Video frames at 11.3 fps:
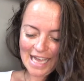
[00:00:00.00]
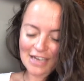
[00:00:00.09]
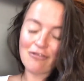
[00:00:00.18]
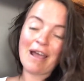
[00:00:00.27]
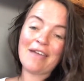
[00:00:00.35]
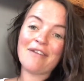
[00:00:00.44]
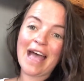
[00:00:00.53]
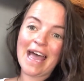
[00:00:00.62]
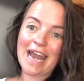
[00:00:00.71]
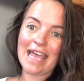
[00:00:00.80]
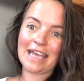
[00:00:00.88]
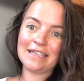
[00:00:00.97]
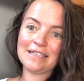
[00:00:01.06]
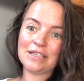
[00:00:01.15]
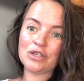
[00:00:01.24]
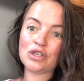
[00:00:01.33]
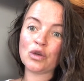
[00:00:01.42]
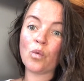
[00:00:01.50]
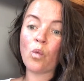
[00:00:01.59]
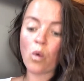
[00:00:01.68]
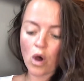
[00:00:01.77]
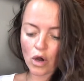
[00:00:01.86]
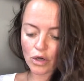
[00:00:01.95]
Great for headaches. So
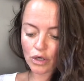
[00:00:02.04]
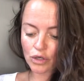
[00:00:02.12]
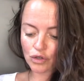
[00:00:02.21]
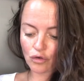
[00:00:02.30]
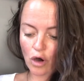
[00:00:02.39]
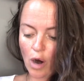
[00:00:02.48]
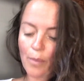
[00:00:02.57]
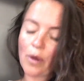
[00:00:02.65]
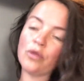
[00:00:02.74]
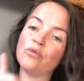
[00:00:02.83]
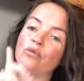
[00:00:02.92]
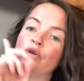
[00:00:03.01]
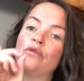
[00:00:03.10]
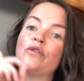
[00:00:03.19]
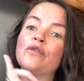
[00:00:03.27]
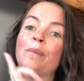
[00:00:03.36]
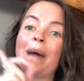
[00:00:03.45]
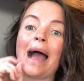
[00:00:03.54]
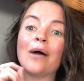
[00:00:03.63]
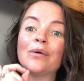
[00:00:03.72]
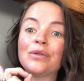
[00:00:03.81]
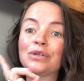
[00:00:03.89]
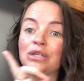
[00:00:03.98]
1 drop on the roof of the
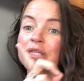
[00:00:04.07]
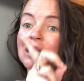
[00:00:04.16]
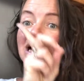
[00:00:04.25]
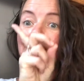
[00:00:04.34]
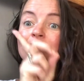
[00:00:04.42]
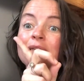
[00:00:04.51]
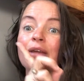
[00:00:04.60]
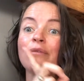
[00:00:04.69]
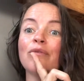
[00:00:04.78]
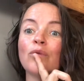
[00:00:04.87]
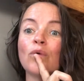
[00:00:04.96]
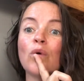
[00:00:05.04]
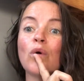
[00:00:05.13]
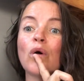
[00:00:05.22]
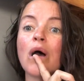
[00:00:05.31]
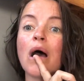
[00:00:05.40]
mouth, just like I said for